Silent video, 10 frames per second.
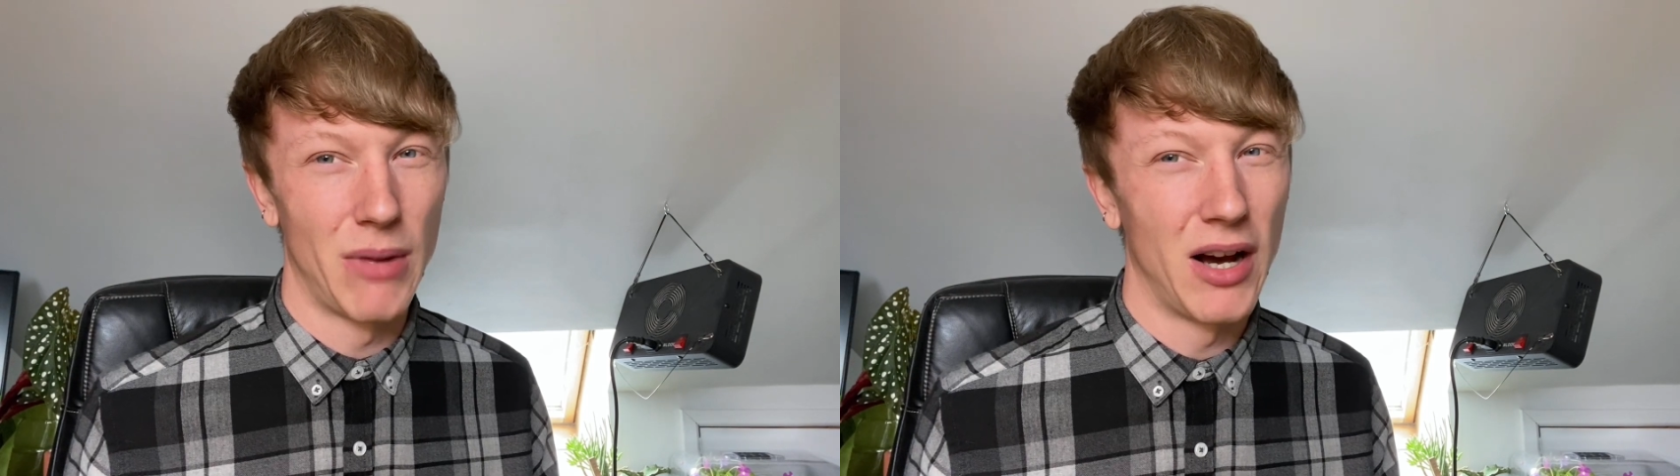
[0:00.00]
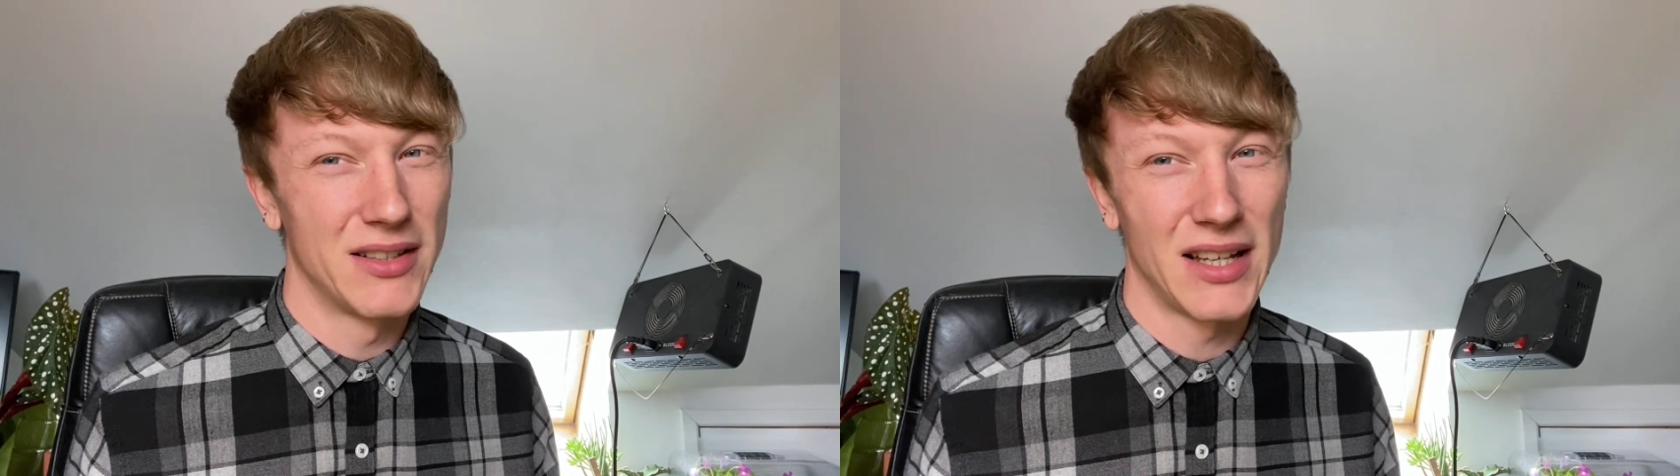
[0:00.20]

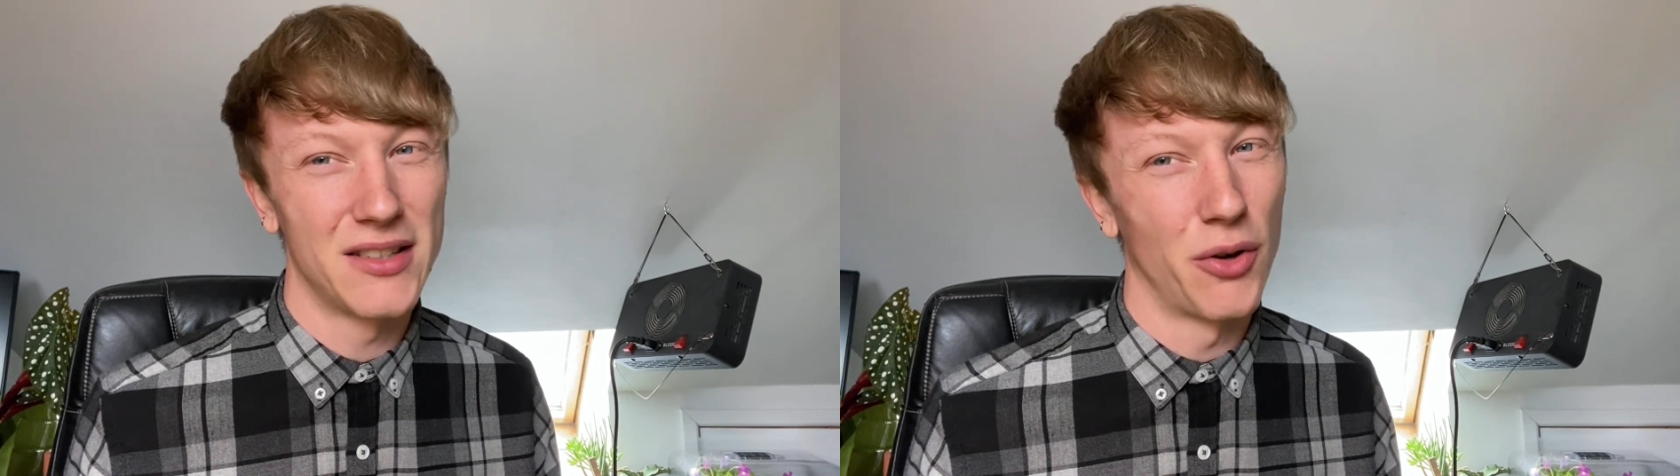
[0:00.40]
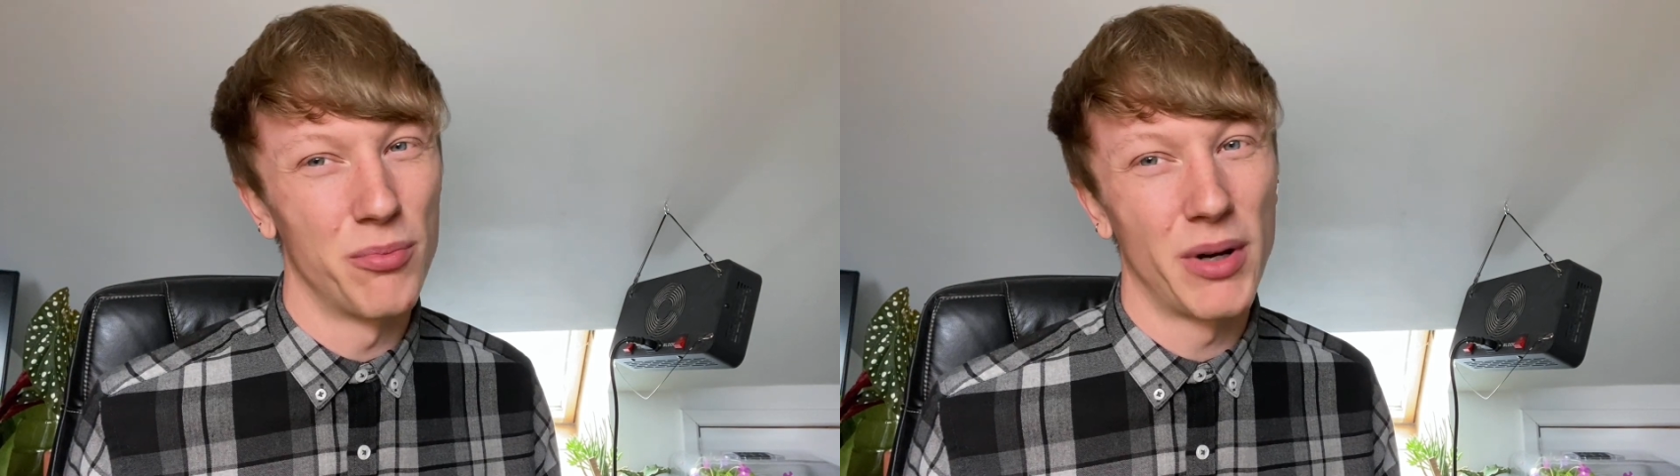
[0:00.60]
I'd say
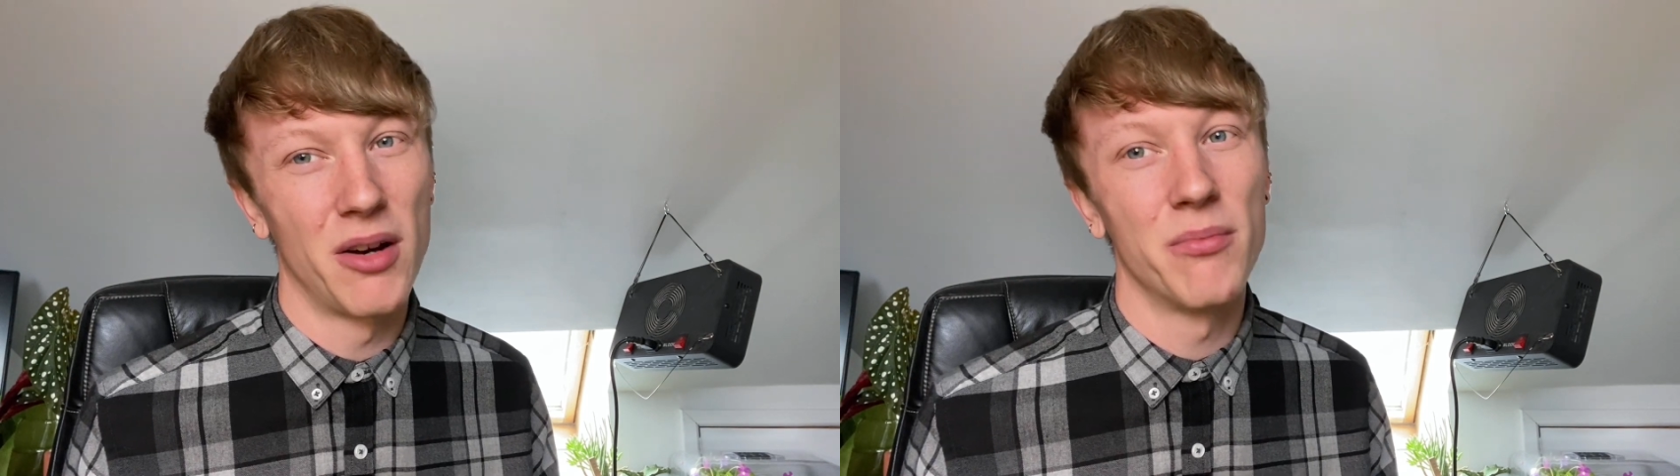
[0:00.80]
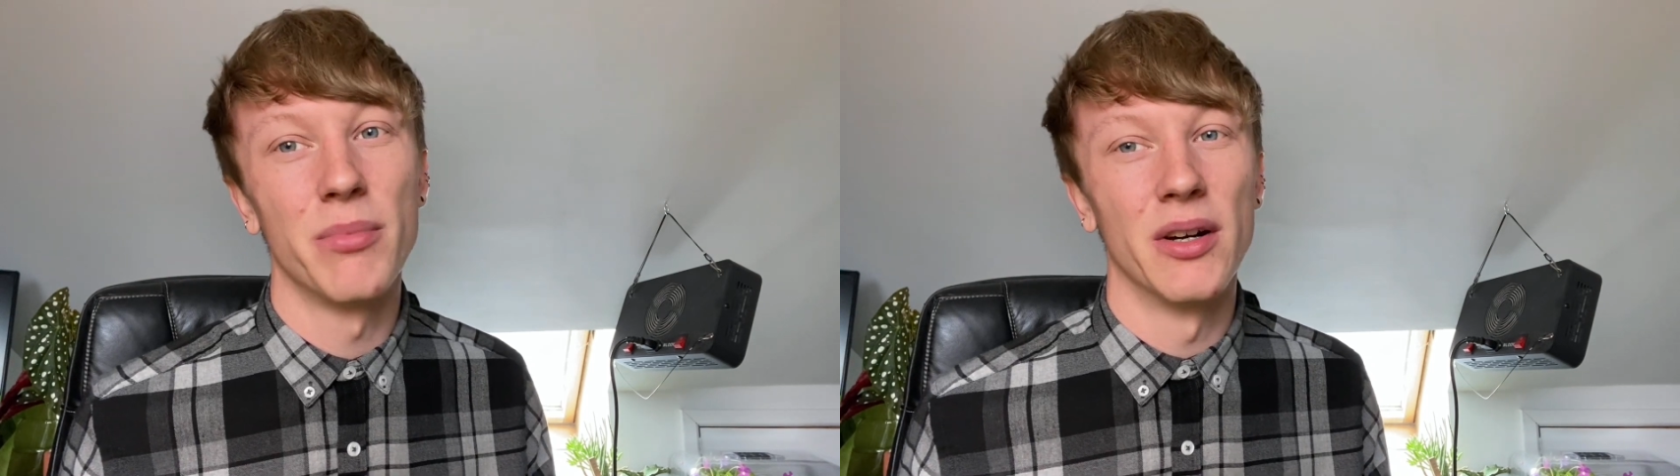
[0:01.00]
don't buy
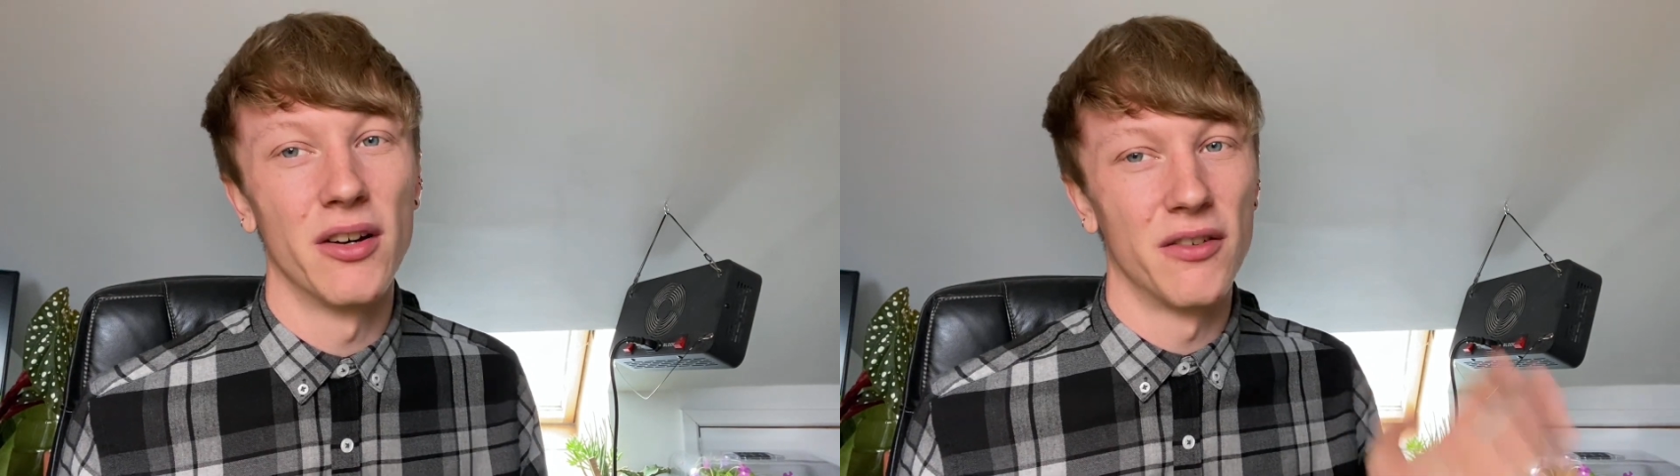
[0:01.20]
them, but